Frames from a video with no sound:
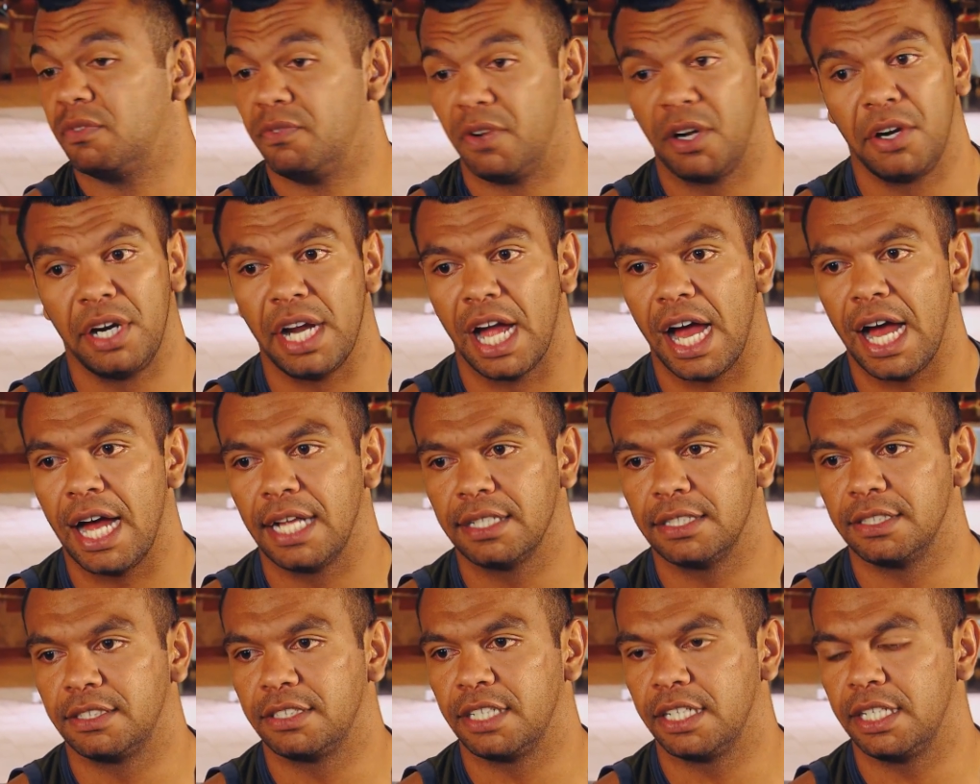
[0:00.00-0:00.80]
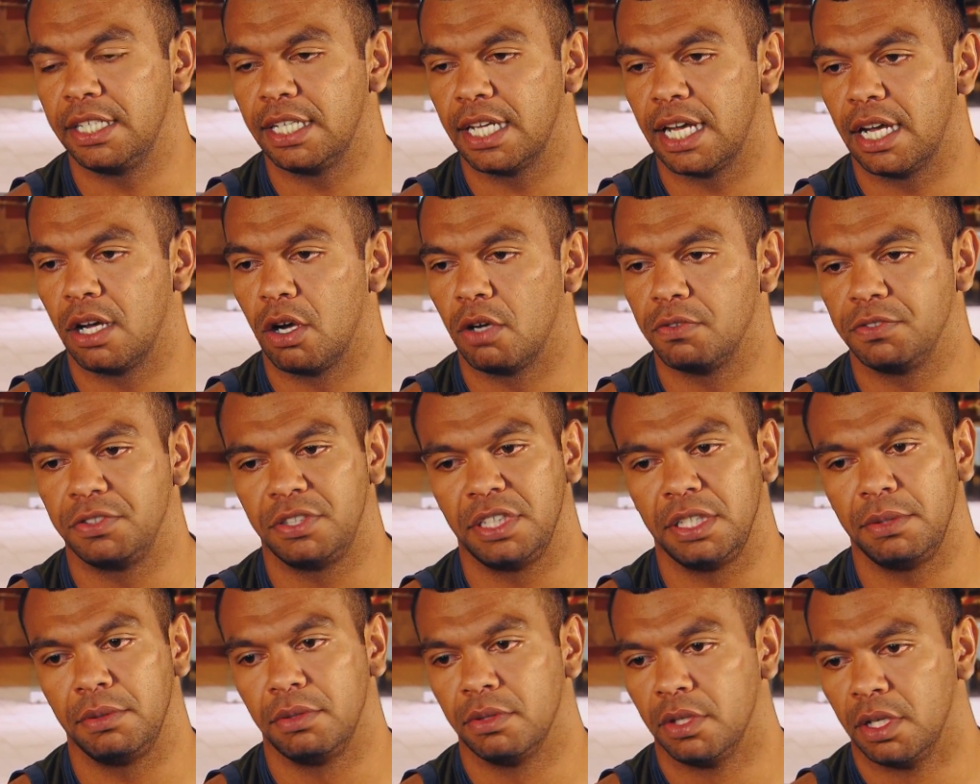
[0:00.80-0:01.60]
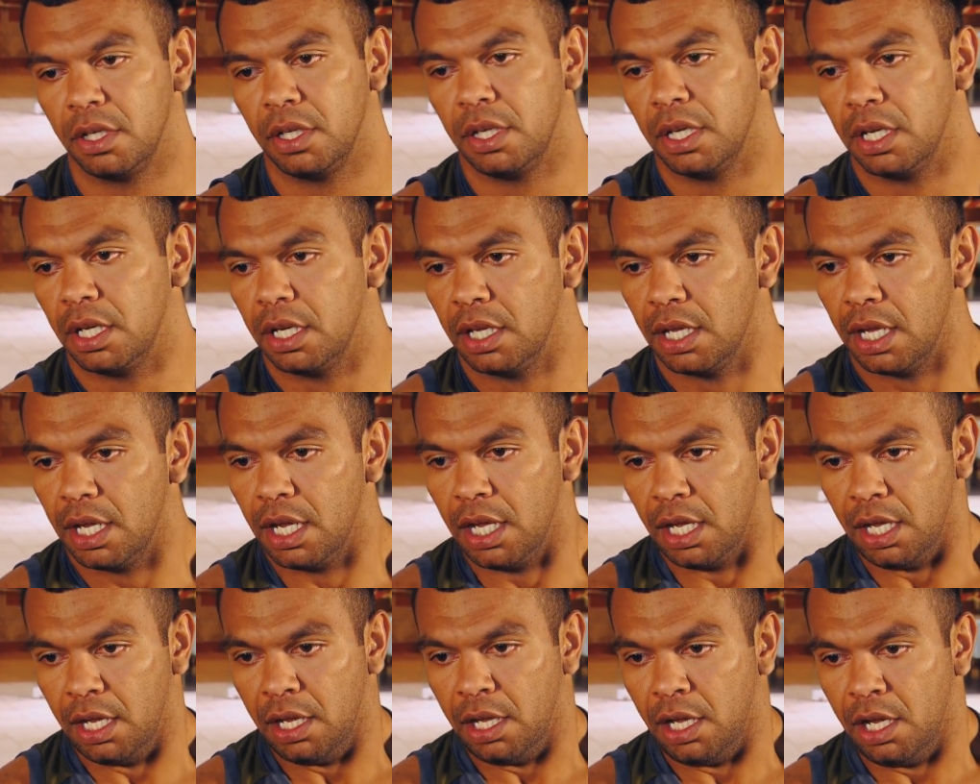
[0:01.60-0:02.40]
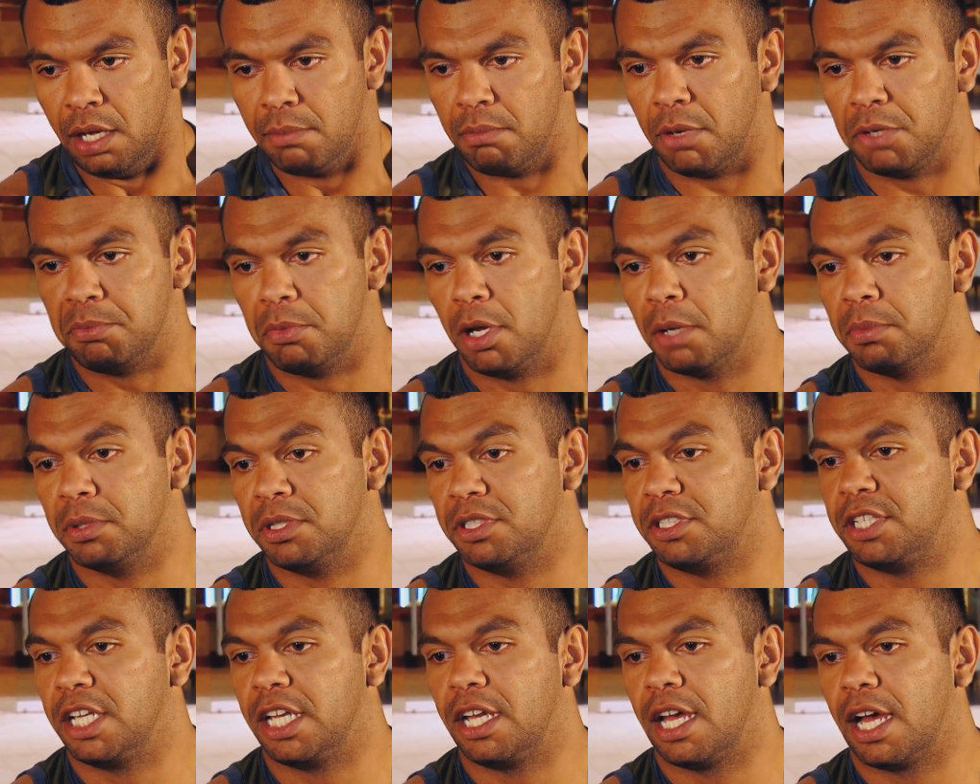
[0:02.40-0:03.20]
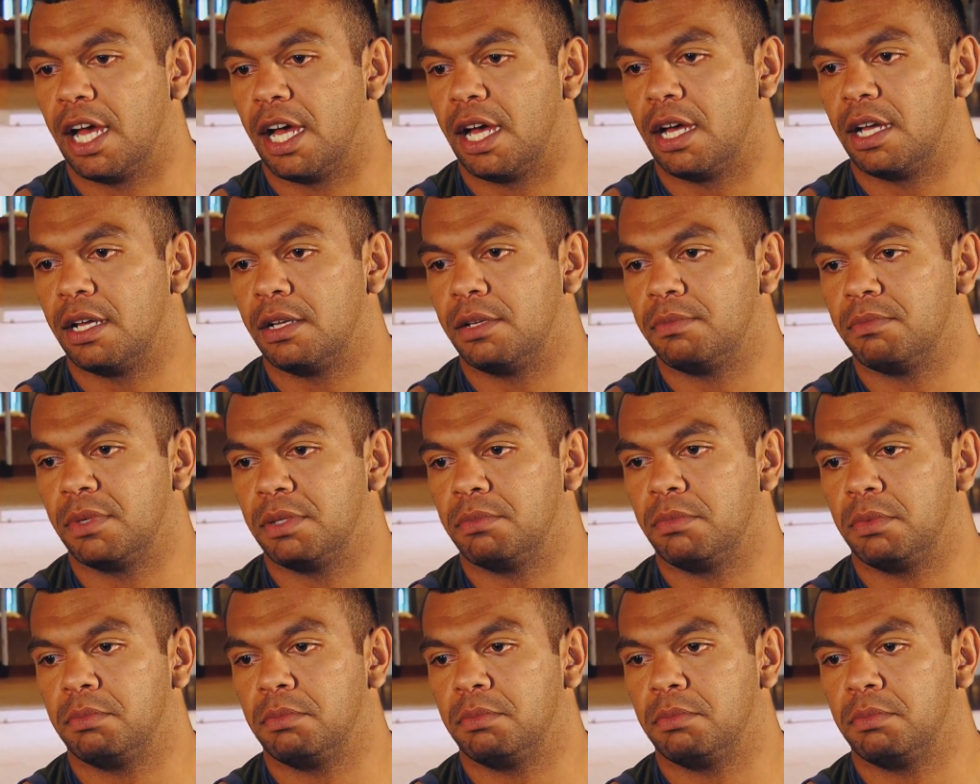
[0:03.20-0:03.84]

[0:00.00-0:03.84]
very hard to see. Uh, obviously, my Melbourne uh,